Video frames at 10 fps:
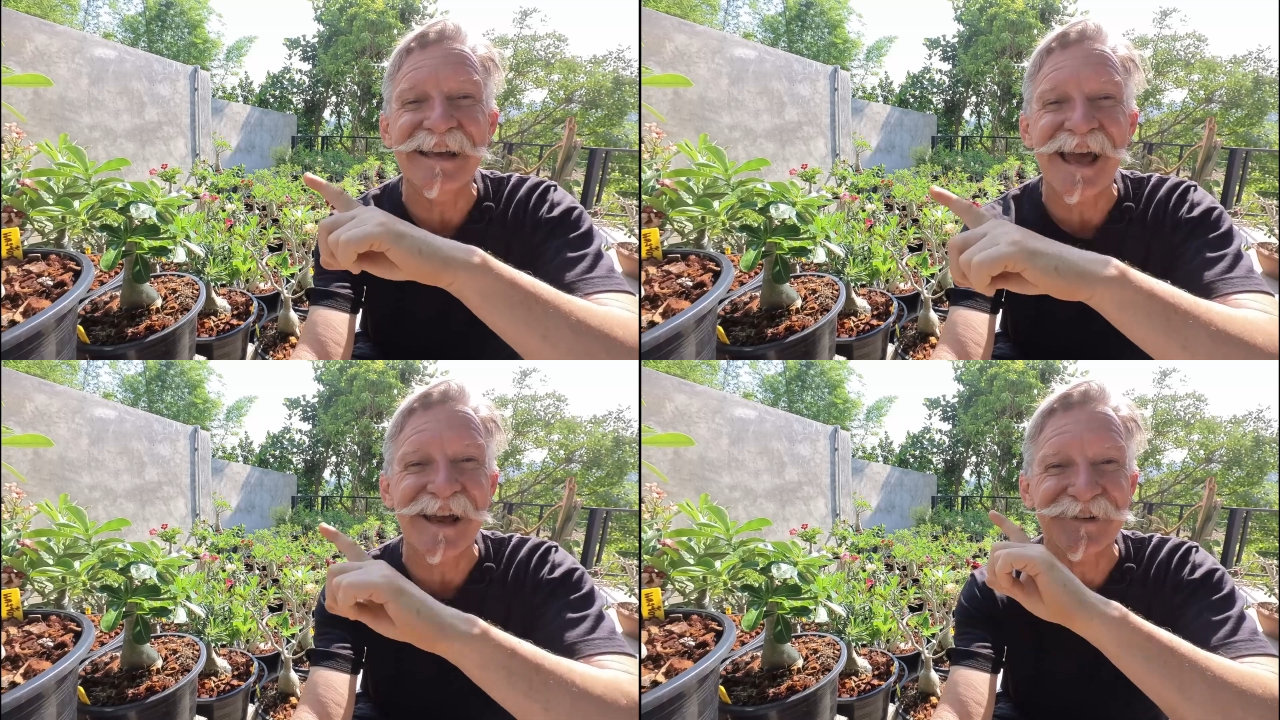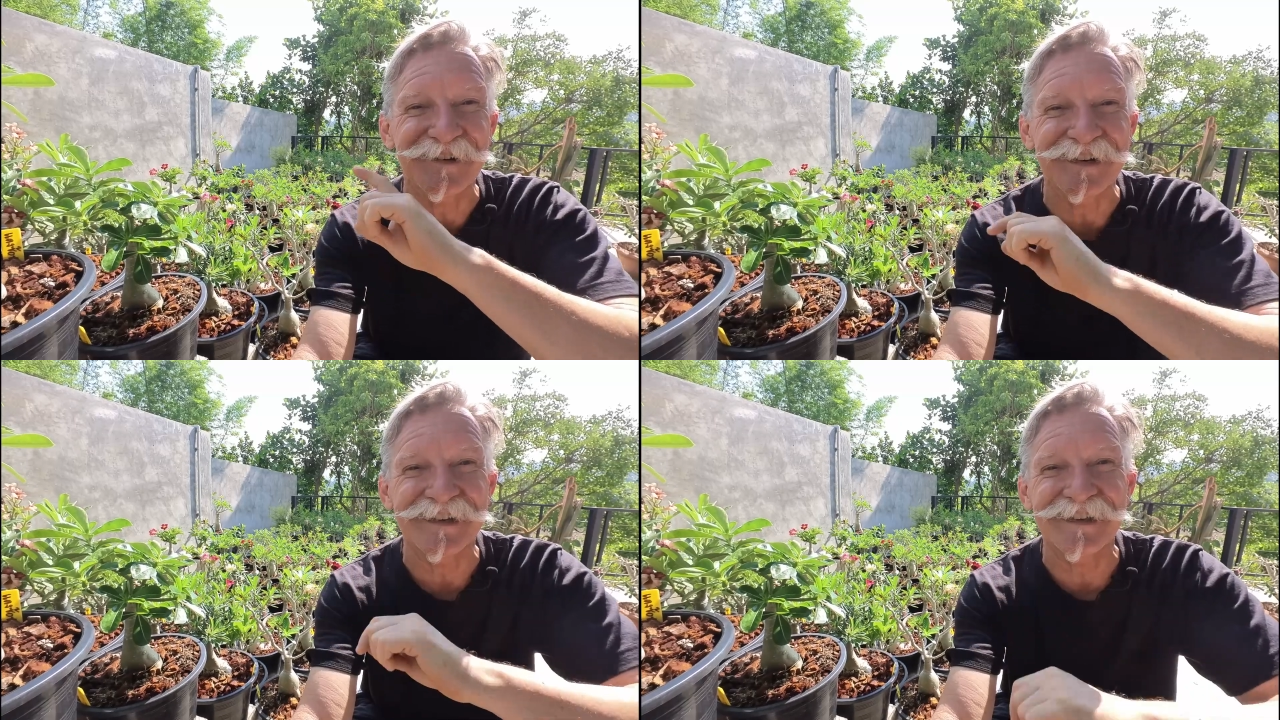
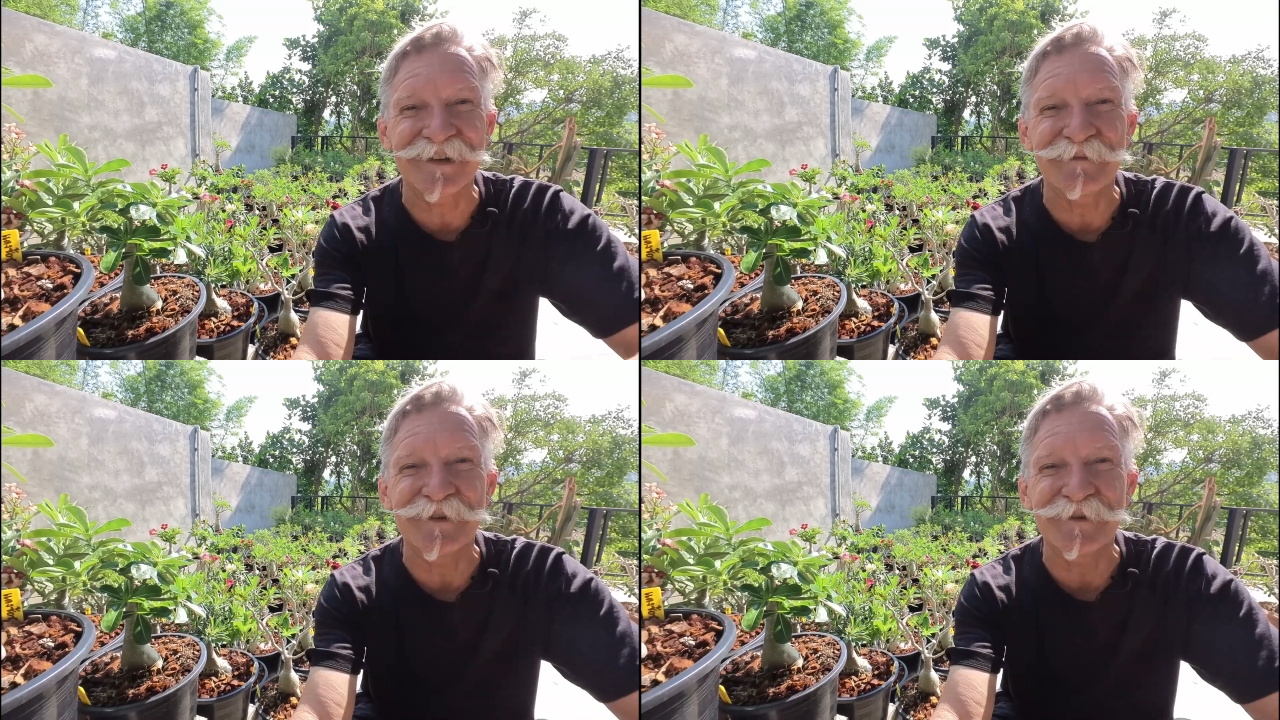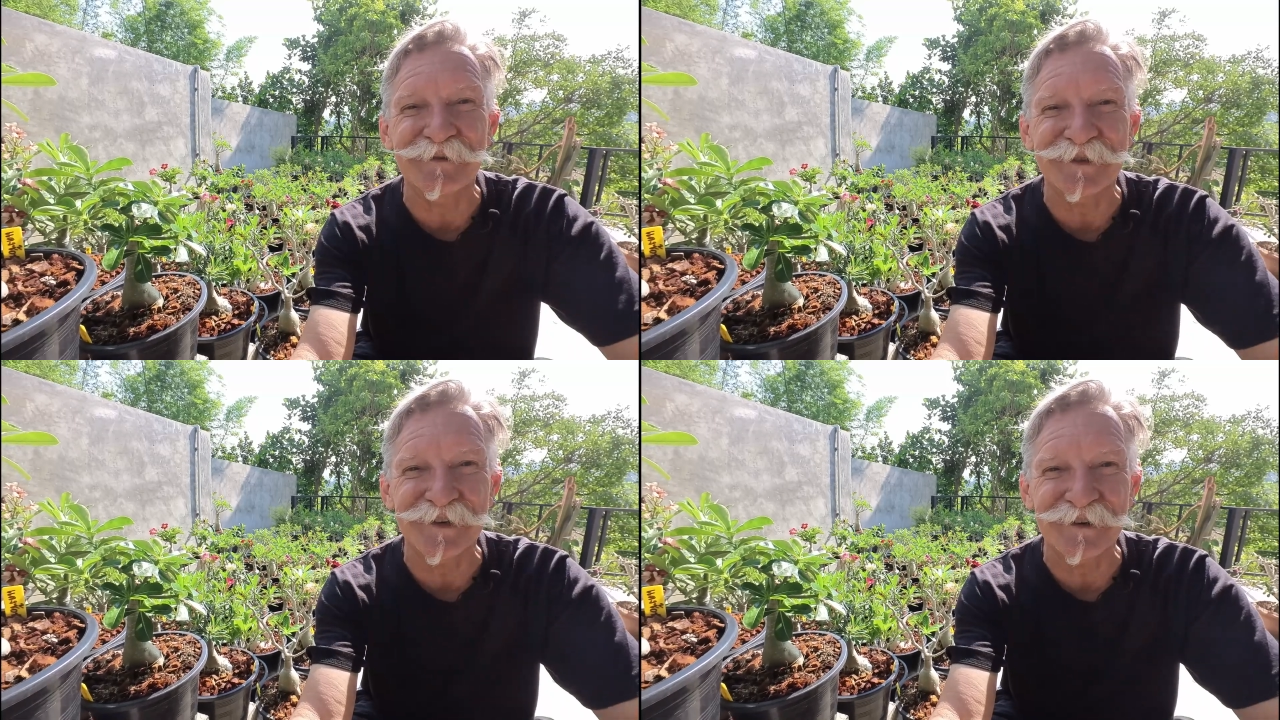cacti that we
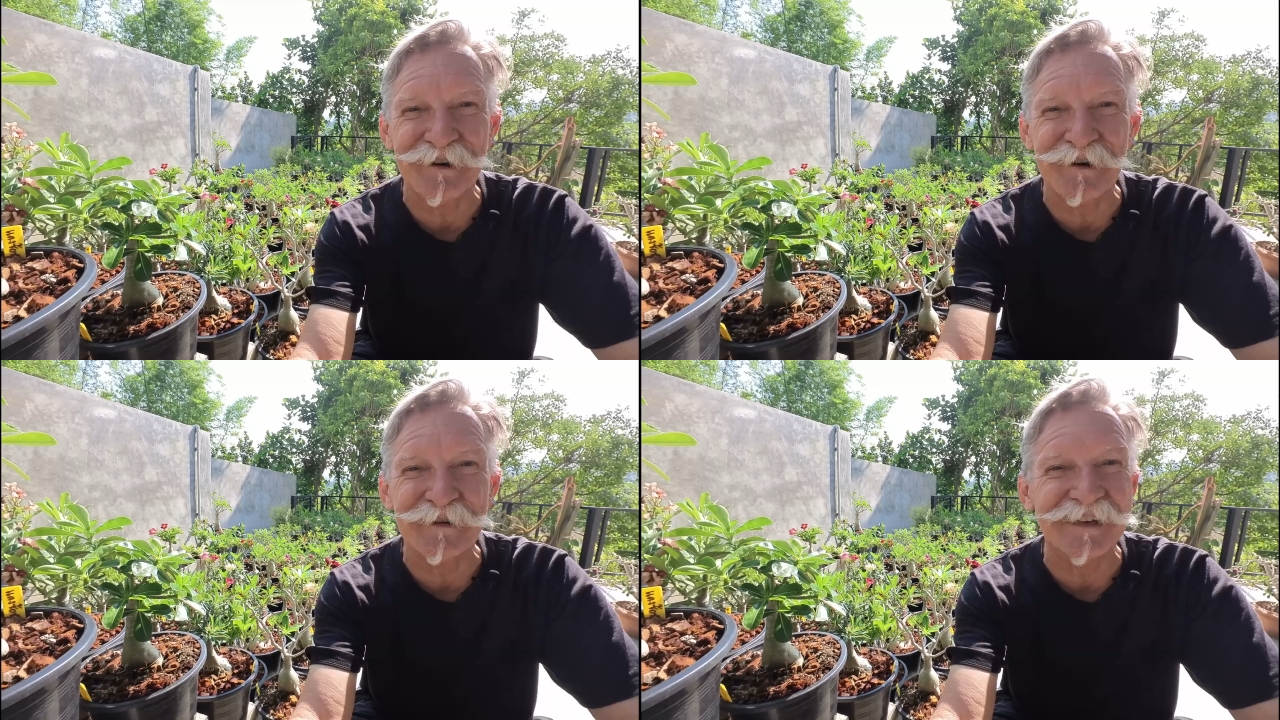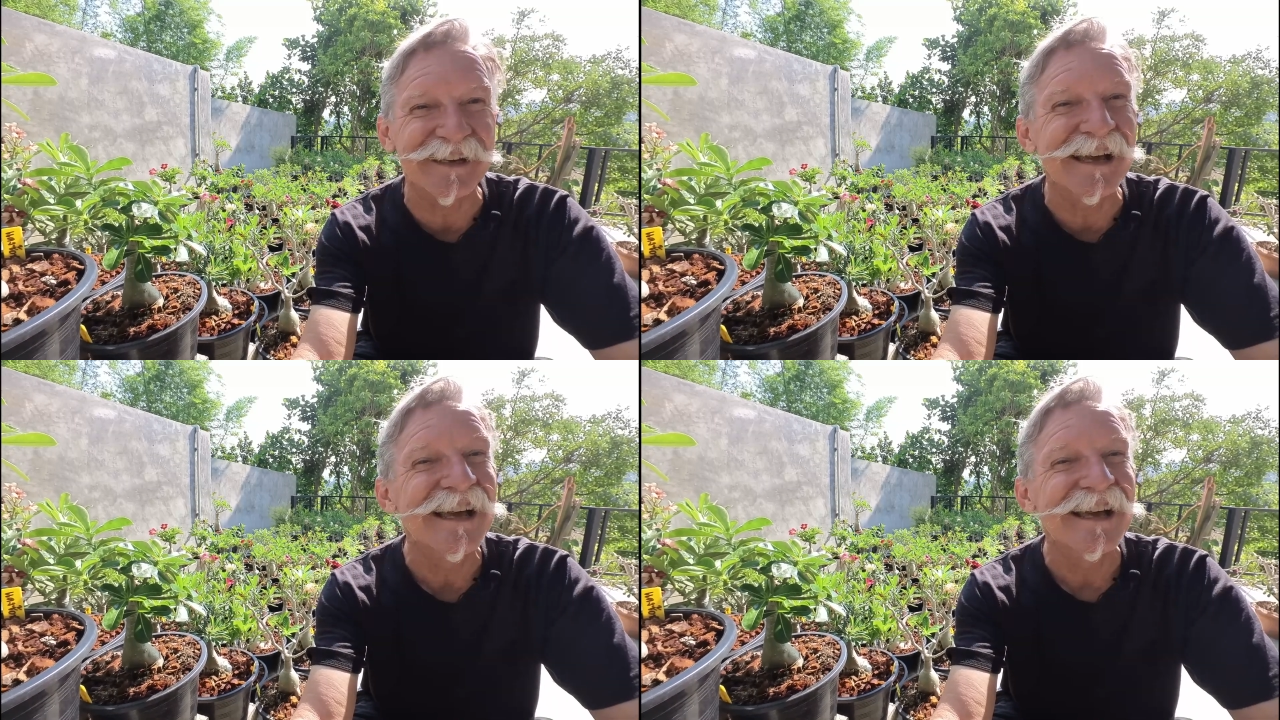also grow
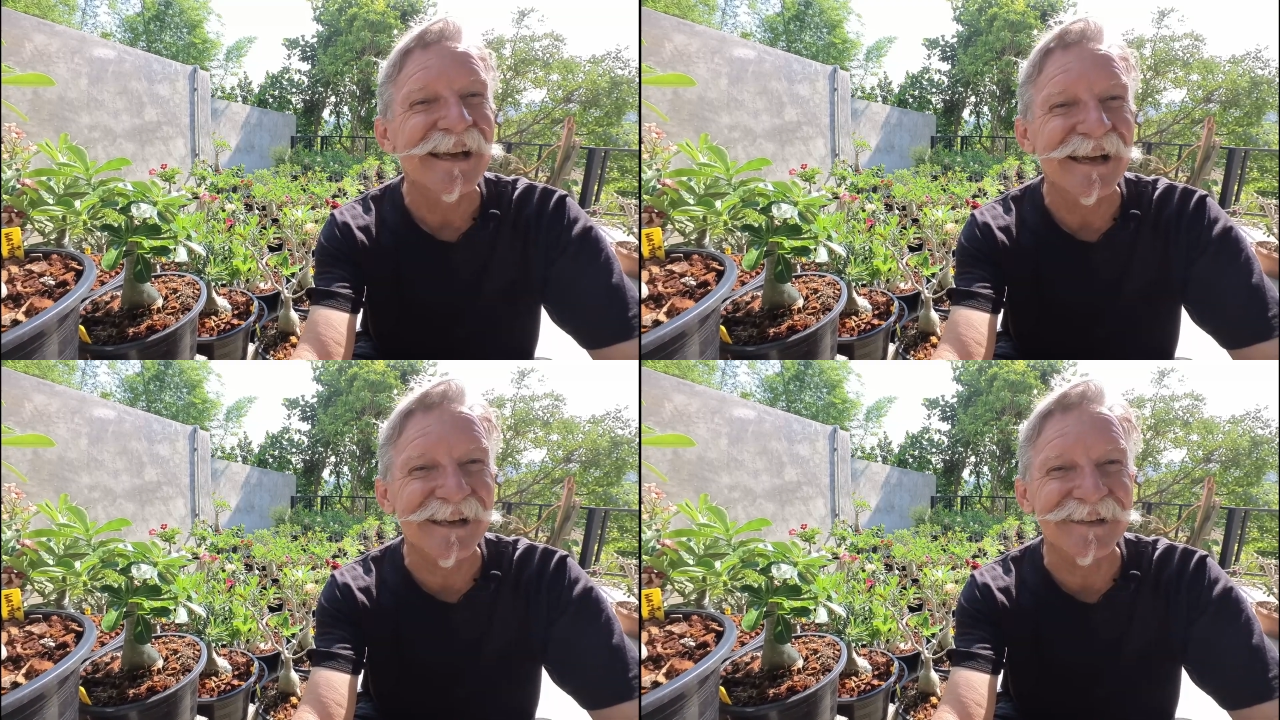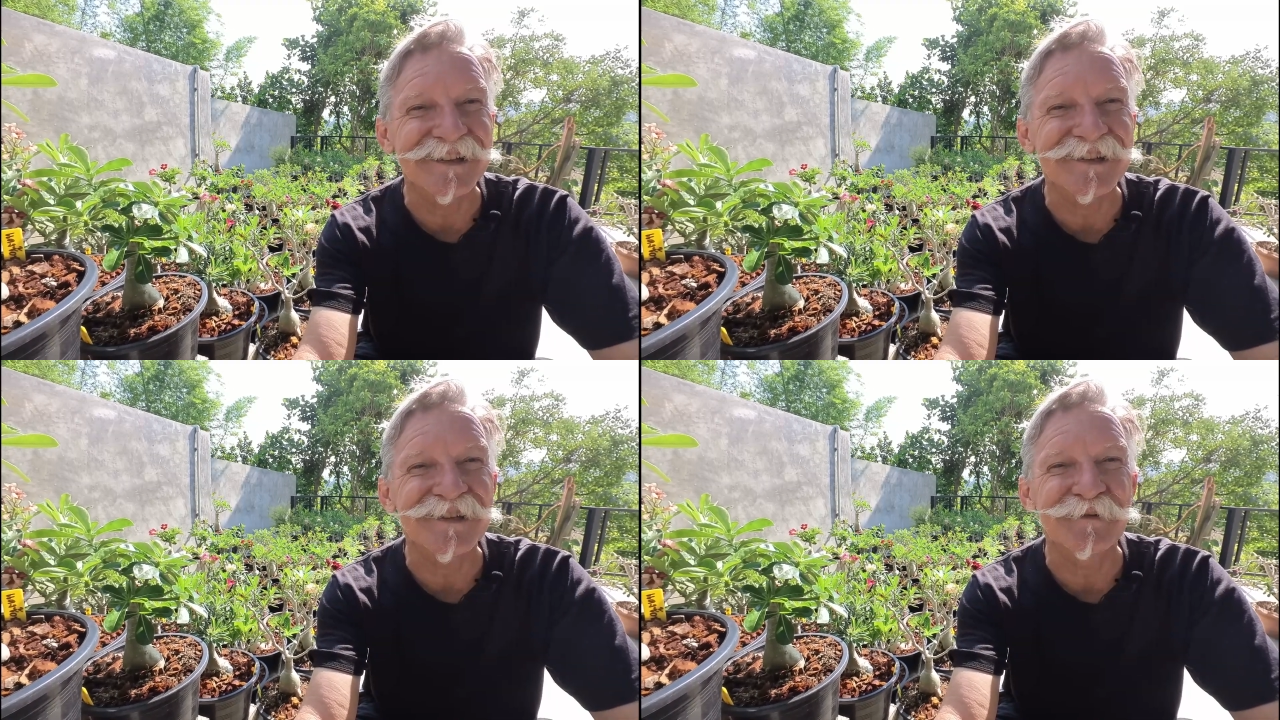here at
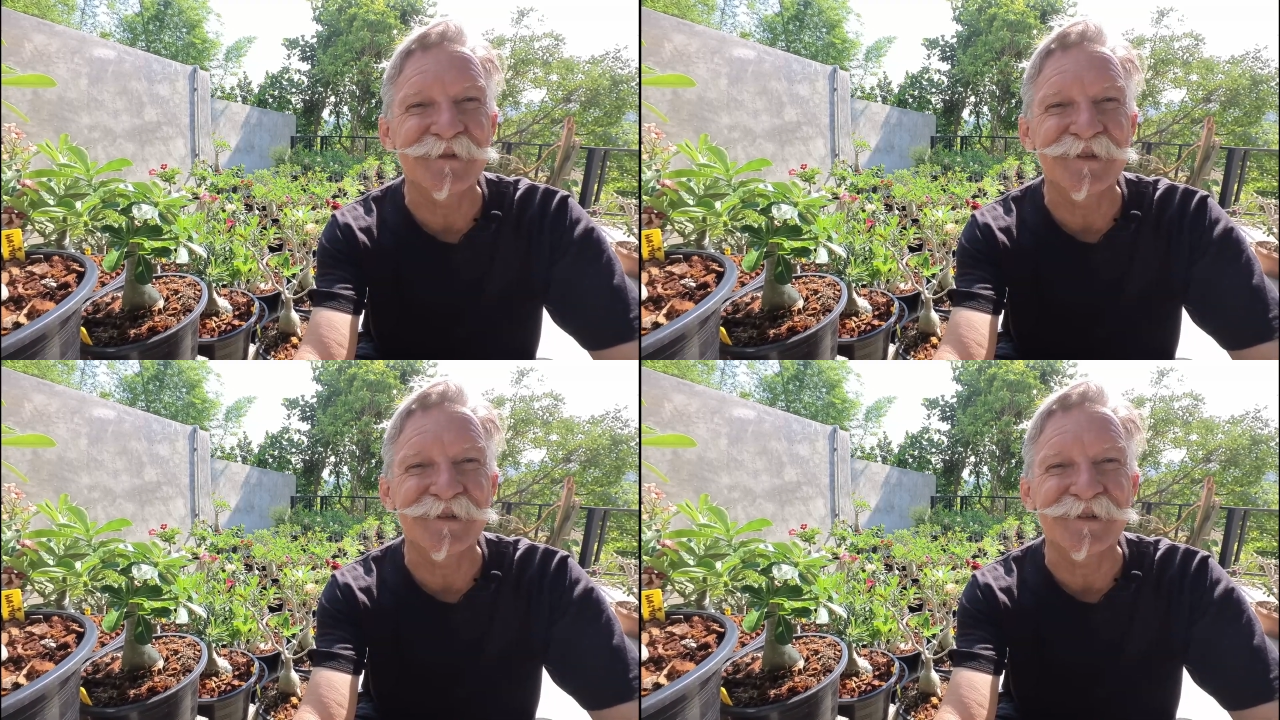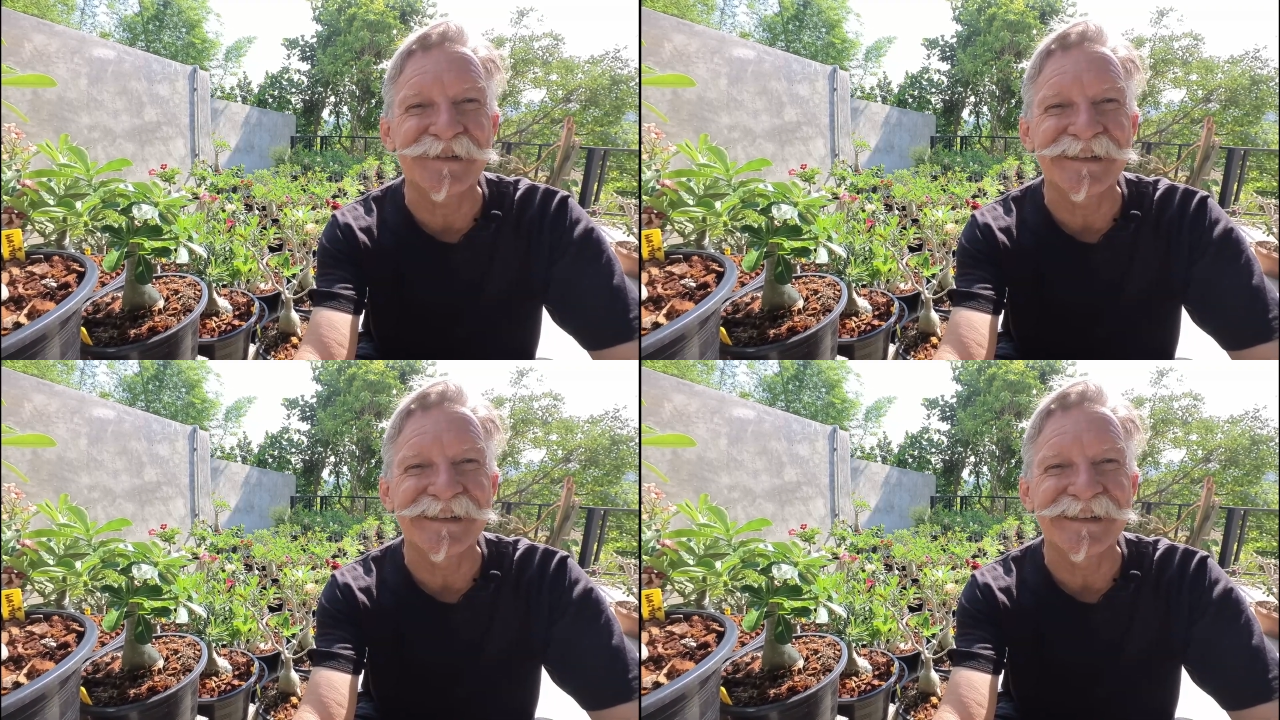Sioux and Sock.